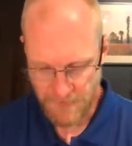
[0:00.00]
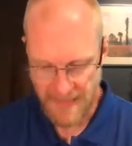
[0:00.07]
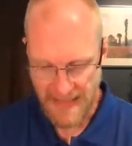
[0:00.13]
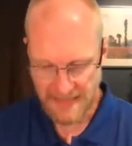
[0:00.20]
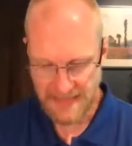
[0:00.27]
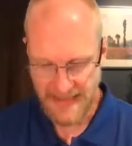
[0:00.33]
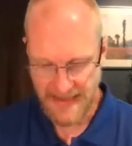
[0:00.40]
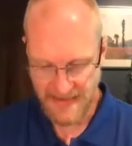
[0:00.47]

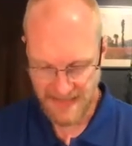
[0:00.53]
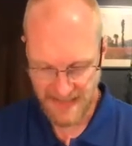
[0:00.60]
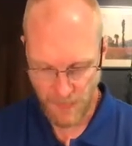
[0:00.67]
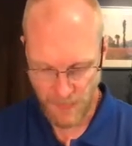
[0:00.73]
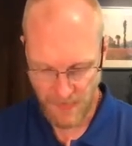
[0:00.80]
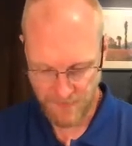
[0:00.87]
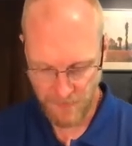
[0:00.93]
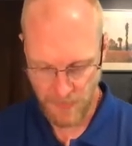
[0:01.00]
that land he
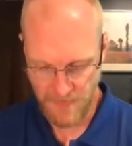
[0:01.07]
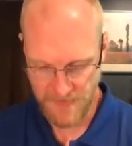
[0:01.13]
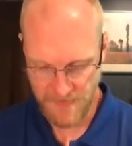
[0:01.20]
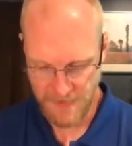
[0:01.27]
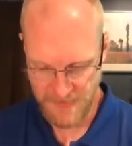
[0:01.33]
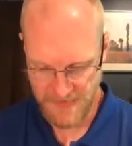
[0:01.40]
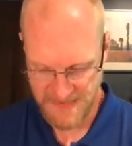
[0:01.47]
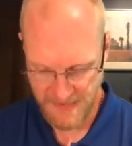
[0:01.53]
went forth
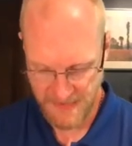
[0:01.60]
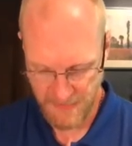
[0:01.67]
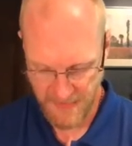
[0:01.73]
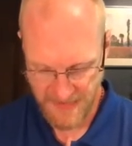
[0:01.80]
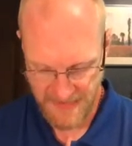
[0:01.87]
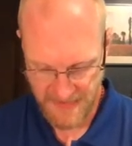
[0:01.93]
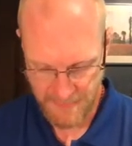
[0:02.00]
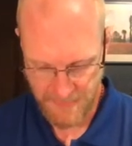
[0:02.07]
into
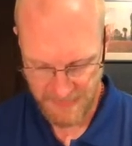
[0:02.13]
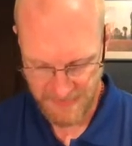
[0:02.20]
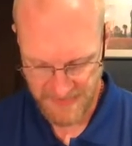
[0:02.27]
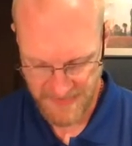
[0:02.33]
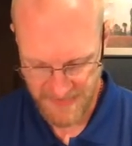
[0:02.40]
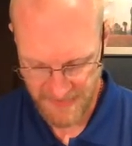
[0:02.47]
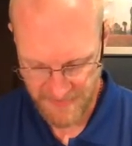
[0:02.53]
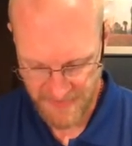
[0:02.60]
Assyria and built
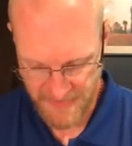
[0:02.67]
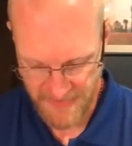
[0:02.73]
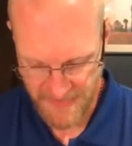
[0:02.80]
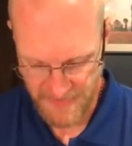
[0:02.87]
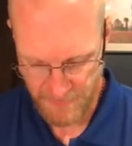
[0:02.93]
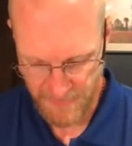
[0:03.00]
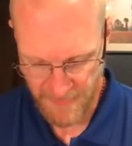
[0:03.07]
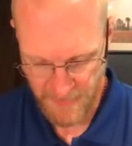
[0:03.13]
Nineveh,
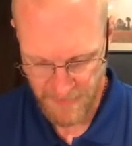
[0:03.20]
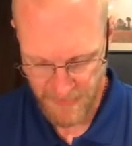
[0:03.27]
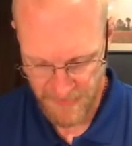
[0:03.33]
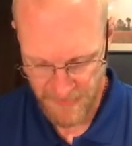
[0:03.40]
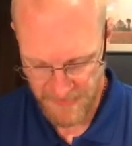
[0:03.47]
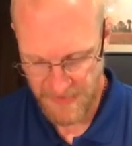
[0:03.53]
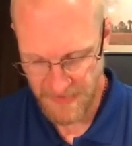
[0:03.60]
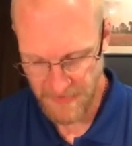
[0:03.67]
and
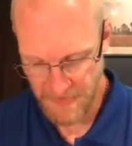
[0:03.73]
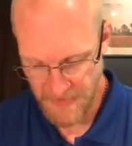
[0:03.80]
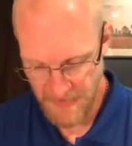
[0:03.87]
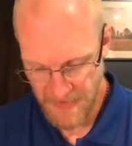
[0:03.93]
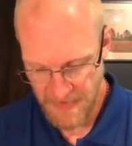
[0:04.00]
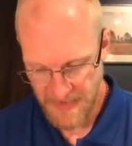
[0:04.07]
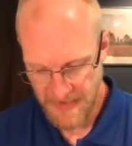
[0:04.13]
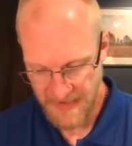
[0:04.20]
Rehoboth
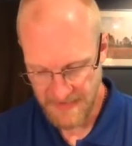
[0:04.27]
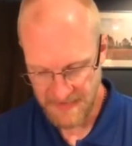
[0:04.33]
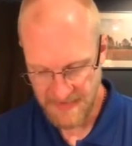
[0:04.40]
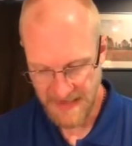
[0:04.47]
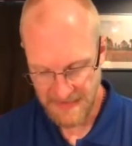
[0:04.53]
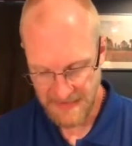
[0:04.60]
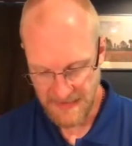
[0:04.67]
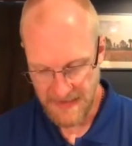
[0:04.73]
and
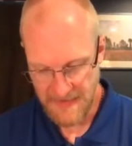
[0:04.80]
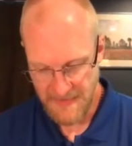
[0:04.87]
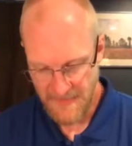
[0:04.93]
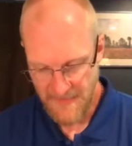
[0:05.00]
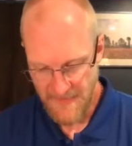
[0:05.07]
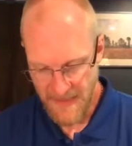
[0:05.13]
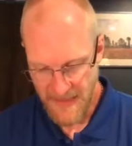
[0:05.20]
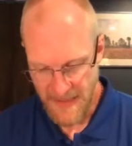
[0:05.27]
Calah,
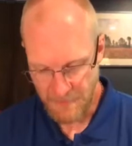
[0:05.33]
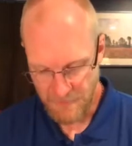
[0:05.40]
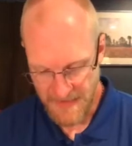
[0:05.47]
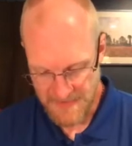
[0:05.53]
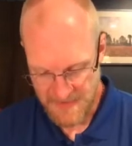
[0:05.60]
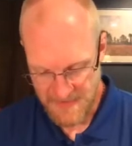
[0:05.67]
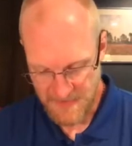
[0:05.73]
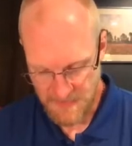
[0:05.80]
and
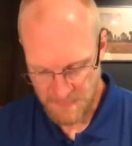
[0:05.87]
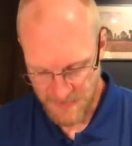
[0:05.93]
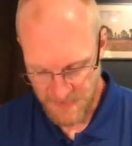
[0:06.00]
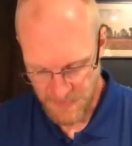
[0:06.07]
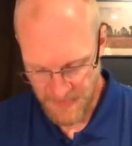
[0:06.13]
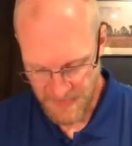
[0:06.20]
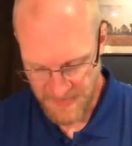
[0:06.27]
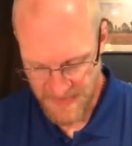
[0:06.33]
Resin
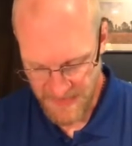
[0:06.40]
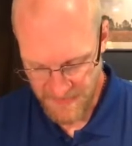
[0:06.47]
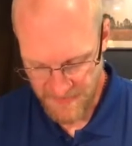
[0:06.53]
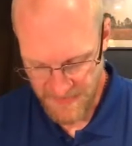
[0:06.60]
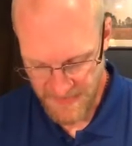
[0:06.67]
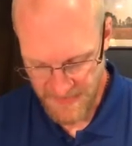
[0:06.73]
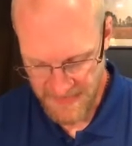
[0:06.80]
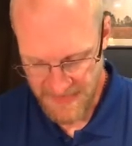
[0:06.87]
between
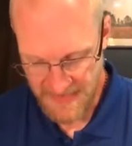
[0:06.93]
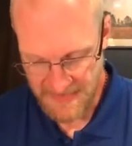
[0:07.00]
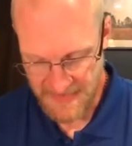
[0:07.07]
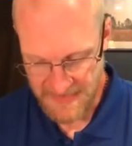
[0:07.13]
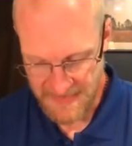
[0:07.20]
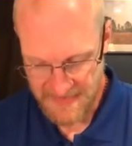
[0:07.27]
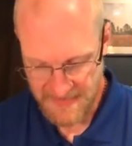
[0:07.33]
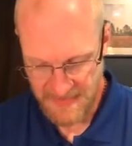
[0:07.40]
Nineveh and
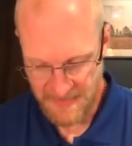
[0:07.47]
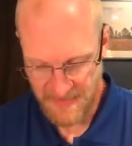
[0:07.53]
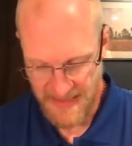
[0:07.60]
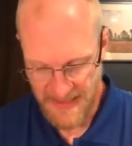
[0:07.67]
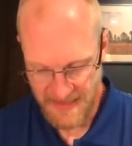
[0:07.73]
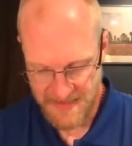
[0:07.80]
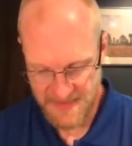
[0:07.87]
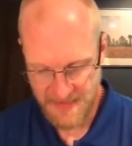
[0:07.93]
Calah, and
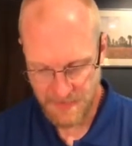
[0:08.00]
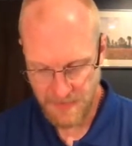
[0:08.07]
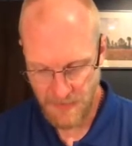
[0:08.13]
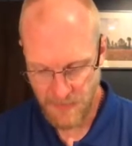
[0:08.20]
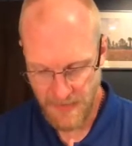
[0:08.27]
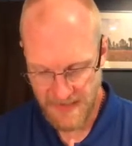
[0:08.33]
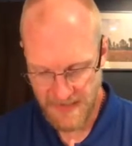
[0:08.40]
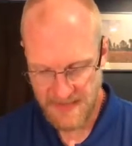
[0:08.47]
that is the
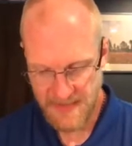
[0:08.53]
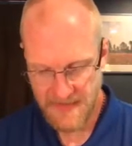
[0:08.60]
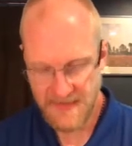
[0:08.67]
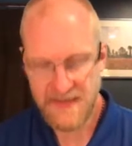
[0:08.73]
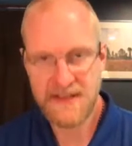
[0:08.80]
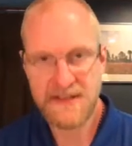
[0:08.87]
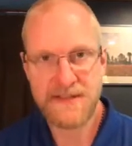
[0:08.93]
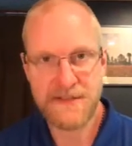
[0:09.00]
great
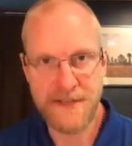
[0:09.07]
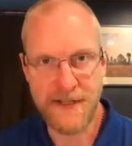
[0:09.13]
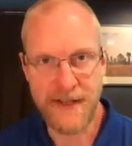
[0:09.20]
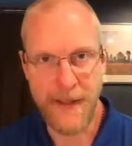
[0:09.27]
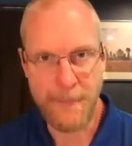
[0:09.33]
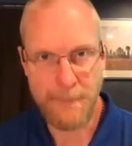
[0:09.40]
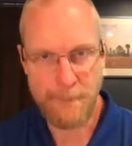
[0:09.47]
city.